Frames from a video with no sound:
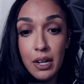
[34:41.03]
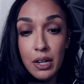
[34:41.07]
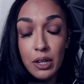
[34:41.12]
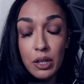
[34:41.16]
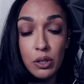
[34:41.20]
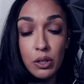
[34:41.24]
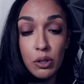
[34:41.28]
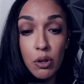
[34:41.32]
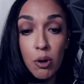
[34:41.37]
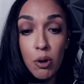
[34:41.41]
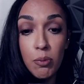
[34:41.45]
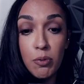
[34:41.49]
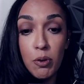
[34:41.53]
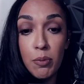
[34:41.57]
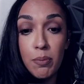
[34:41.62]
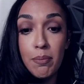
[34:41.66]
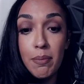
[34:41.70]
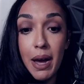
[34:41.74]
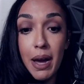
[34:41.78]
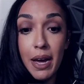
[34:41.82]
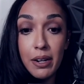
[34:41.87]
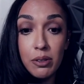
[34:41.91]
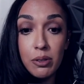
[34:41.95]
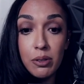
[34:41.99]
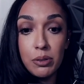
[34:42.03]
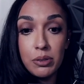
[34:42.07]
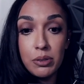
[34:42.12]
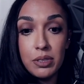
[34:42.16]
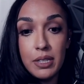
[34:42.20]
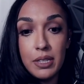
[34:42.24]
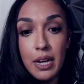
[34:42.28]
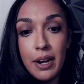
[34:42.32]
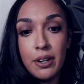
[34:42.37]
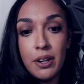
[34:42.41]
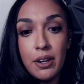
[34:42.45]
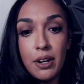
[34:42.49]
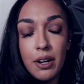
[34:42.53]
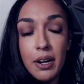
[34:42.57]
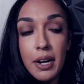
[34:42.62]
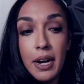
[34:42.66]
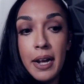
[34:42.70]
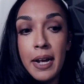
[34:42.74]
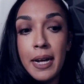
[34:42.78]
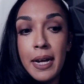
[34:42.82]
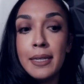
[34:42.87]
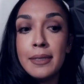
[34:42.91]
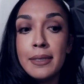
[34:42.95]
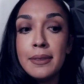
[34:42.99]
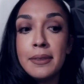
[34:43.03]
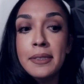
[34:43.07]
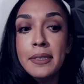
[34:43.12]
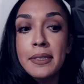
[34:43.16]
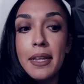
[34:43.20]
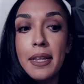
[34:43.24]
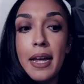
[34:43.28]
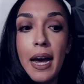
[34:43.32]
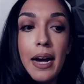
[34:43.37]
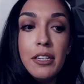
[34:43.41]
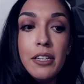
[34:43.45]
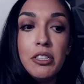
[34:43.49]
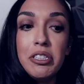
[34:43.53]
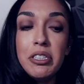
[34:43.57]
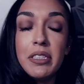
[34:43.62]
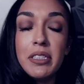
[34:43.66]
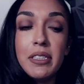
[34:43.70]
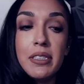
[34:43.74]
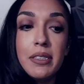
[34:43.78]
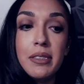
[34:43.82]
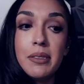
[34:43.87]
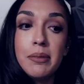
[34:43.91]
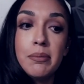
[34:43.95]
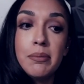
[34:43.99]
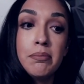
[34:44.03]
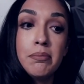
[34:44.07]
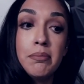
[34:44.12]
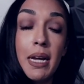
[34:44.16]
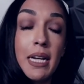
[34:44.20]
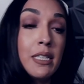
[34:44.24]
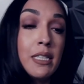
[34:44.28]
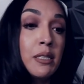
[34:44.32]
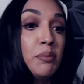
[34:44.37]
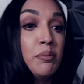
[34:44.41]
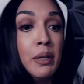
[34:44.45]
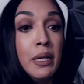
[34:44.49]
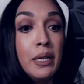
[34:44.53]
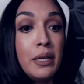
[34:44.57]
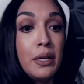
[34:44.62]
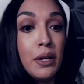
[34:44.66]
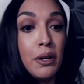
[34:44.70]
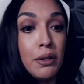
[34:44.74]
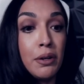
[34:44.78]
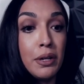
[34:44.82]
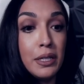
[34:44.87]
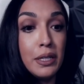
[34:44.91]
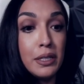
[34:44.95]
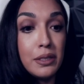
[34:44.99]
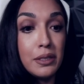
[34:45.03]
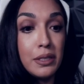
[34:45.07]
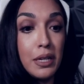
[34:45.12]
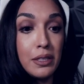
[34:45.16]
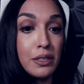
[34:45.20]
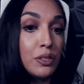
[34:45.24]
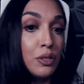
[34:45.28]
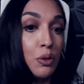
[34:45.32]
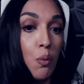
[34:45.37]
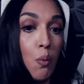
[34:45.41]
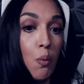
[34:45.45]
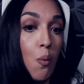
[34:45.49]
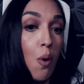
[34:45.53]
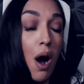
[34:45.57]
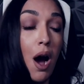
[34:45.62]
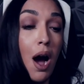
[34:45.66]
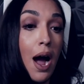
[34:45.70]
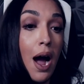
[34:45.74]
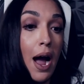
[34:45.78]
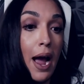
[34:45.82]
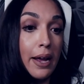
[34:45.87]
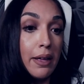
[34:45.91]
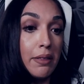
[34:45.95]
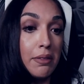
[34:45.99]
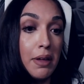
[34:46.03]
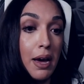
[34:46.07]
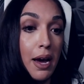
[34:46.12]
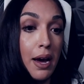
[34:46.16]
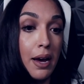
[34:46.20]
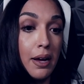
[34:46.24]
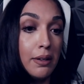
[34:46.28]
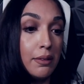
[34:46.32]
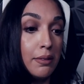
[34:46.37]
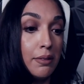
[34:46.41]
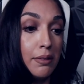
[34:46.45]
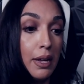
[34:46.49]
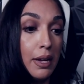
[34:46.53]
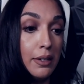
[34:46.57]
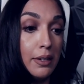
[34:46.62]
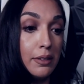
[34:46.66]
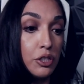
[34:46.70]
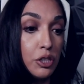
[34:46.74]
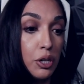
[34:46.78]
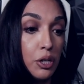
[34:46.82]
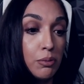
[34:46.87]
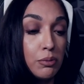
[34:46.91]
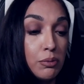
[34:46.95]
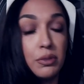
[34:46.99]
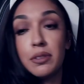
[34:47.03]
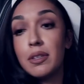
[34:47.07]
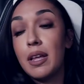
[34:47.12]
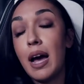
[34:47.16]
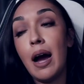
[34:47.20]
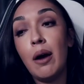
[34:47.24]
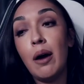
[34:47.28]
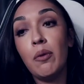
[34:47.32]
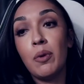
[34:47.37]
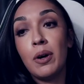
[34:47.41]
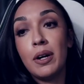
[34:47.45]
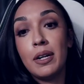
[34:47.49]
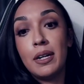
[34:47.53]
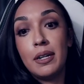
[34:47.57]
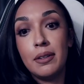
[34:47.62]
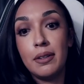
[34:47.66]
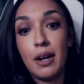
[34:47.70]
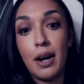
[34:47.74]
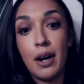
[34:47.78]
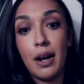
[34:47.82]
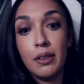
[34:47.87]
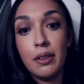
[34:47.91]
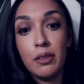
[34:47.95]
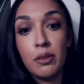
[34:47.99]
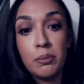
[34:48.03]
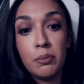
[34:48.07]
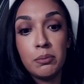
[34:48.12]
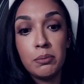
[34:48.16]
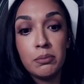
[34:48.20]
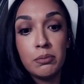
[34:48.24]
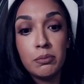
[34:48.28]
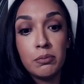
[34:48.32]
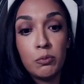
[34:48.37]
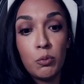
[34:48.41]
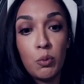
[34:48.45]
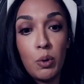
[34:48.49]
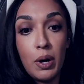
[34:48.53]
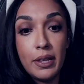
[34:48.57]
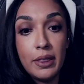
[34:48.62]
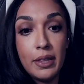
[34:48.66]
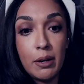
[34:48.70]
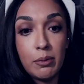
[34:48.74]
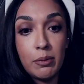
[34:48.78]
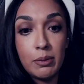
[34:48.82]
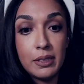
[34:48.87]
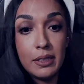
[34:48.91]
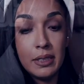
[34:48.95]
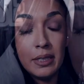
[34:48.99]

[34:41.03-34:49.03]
Global Medical Center. And that just makes me curious as to why that they chose that one and not the one that was